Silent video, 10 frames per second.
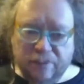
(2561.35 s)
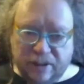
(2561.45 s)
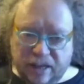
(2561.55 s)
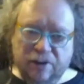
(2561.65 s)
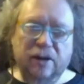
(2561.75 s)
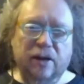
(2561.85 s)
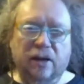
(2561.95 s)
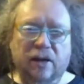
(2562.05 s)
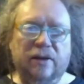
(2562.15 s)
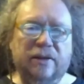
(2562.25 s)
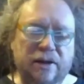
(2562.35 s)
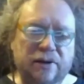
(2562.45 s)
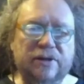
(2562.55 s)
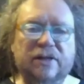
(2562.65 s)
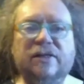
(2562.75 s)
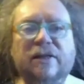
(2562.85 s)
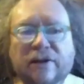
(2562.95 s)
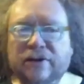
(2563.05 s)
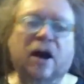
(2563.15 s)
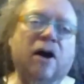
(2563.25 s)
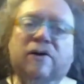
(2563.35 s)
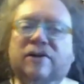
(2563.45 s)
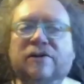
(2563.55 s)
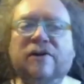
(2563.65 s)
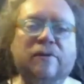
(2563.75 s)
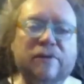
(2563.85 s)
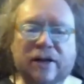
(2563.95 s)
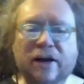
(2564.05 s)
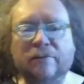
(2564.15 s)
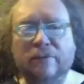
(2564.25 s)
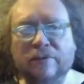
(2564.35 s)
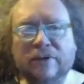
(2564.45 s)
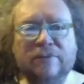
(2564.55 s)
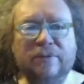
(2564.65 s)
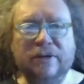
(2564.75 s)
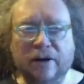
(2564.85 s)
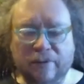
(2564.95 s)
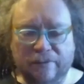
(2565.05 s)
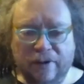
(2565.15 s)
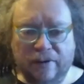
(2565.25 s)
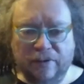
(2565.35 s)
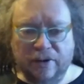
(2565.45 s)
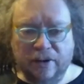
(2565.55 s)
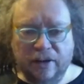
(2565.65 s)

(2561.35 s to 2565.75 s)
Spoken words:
But they don't just sit there and say, oh, it's great, we're terrible, we'll just be terrible forever.